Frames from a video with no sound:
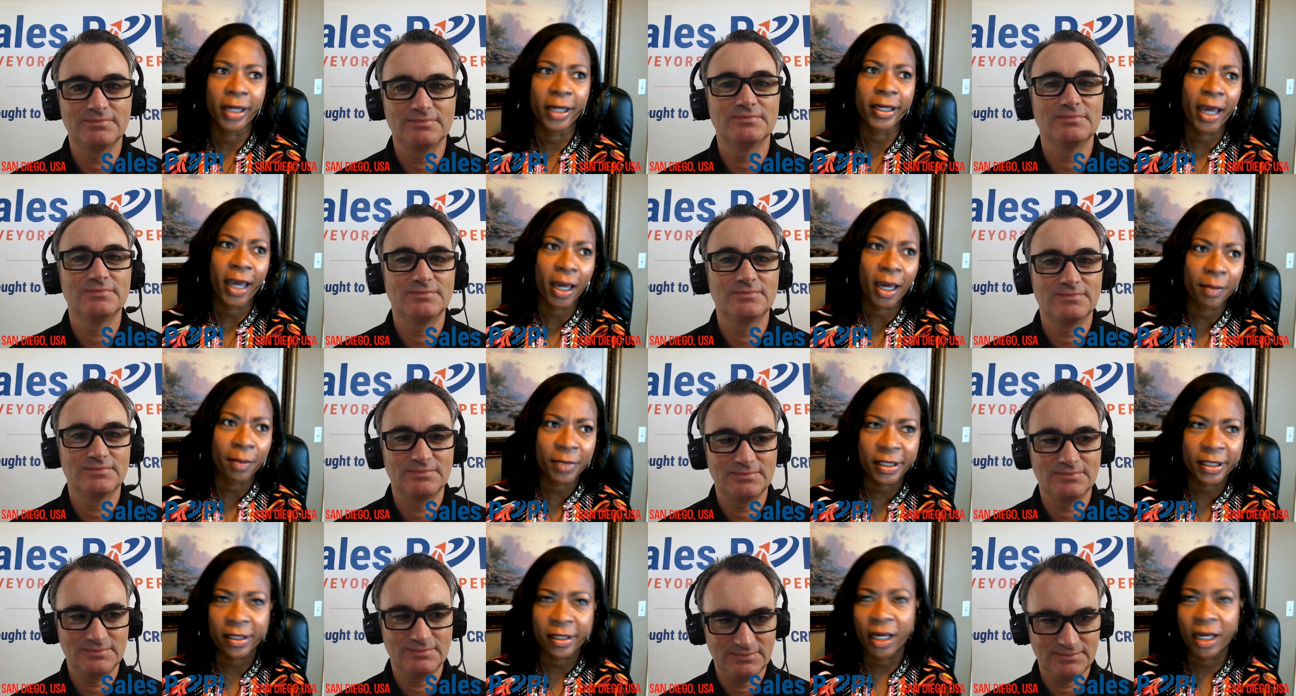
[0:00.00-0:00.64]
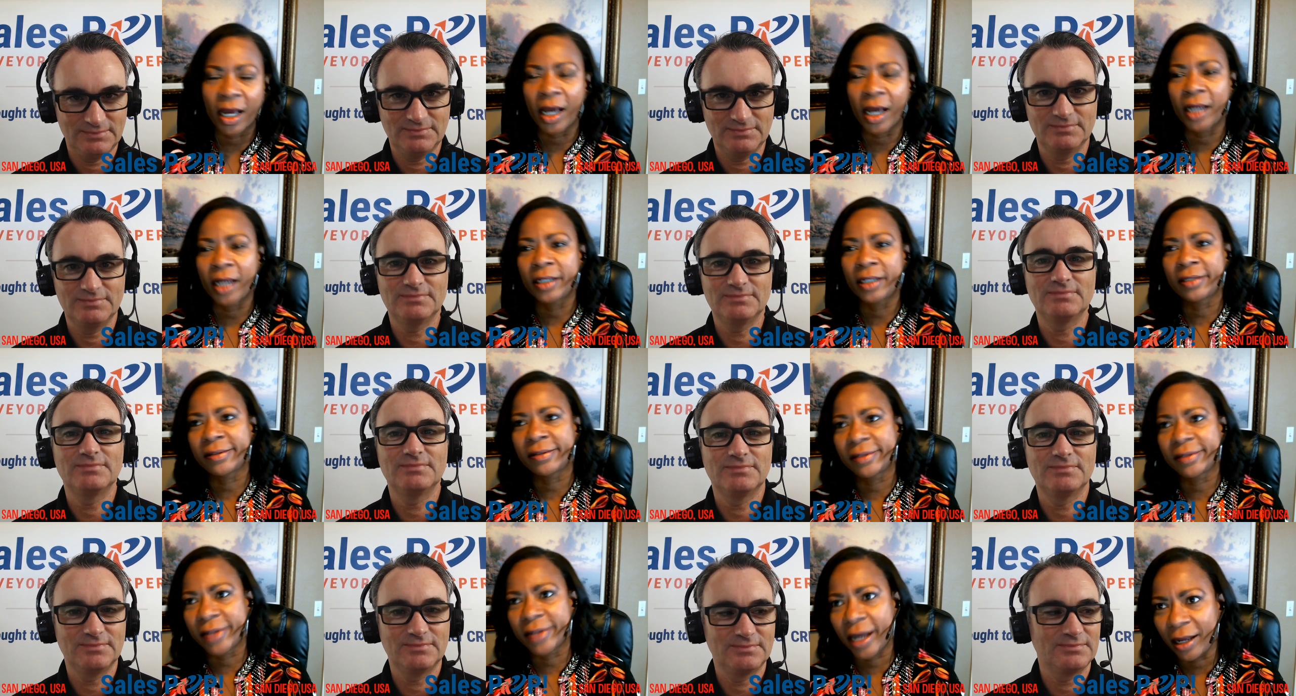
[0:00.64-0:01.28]
Speaker 1: like
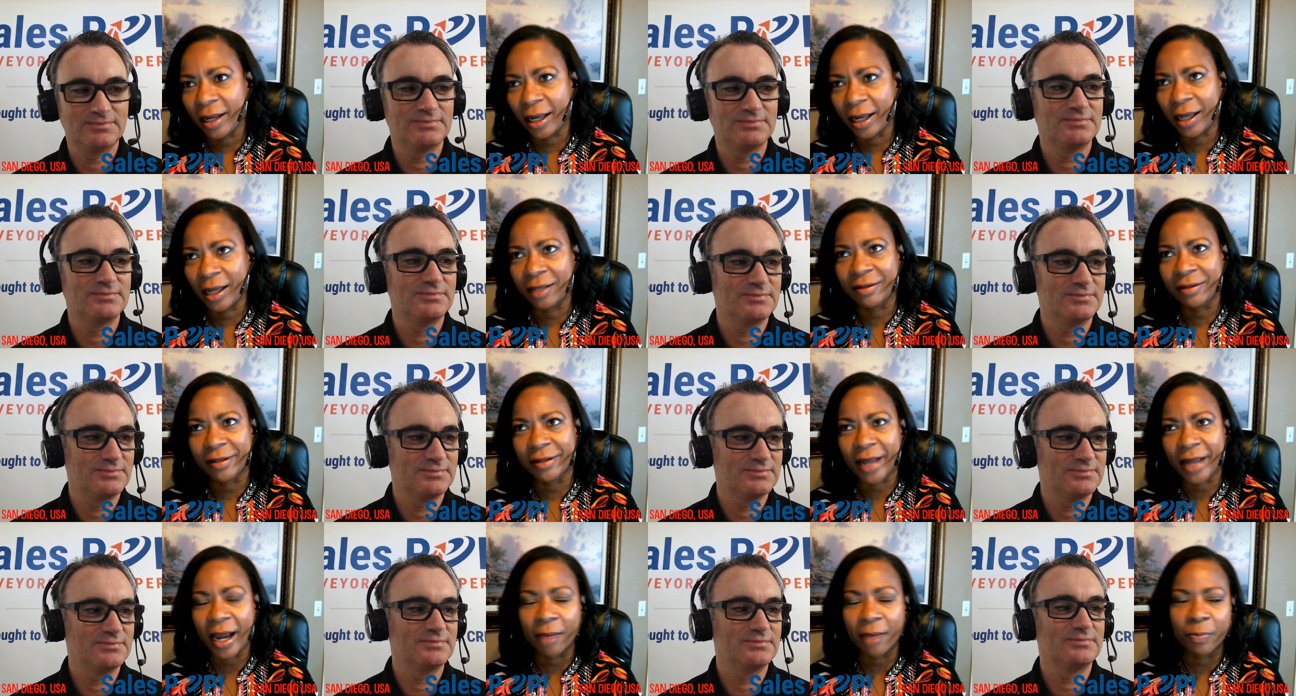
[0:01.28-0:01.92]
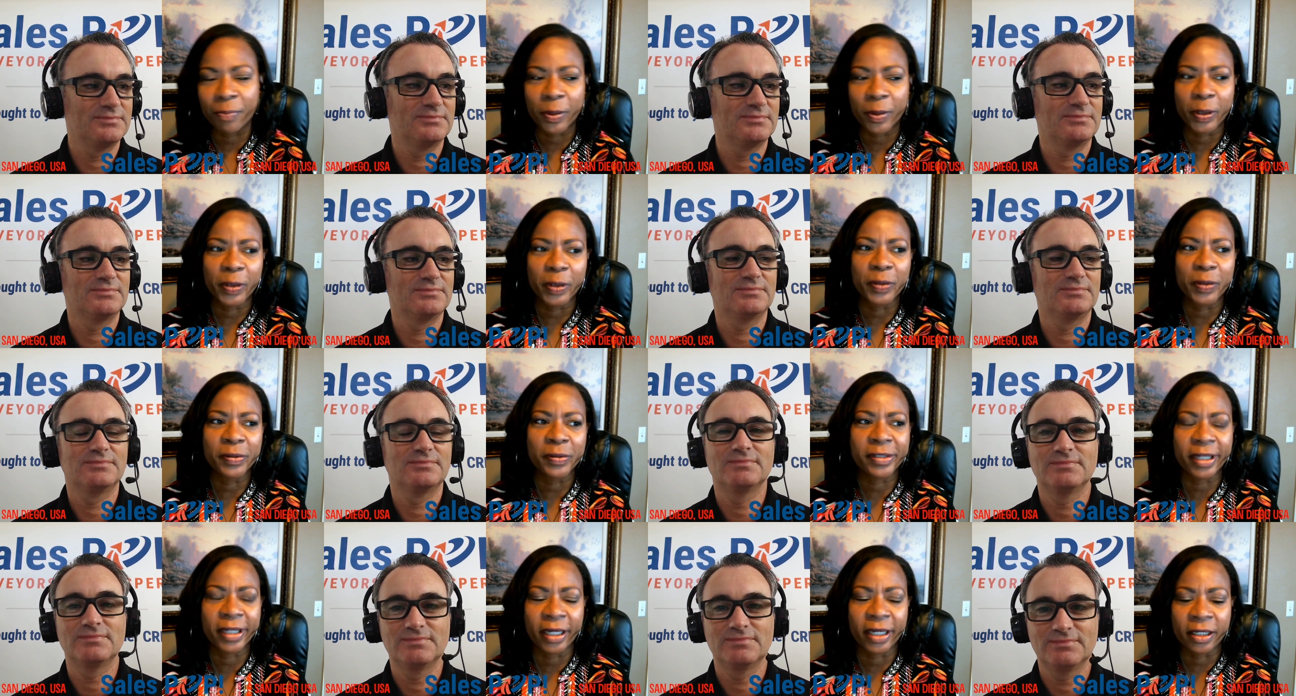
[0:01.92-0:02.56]
Amazon and
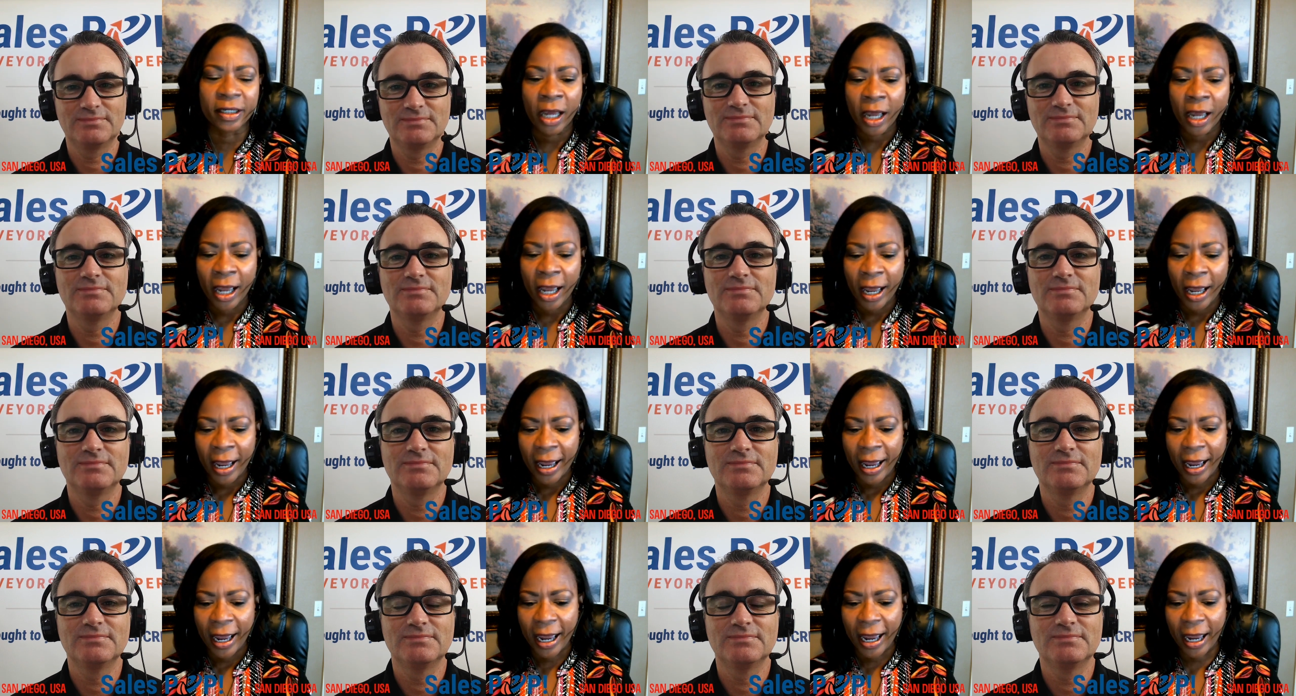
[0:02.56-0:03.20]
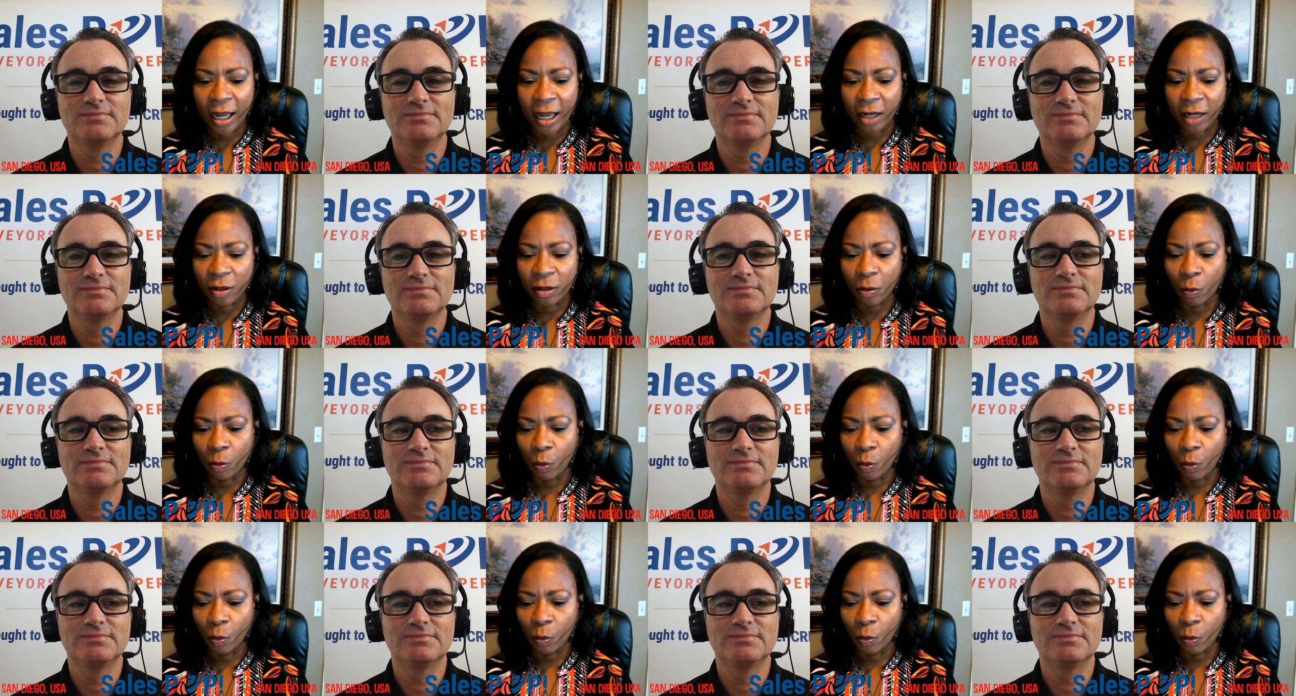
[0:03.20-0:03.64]
Zappos. And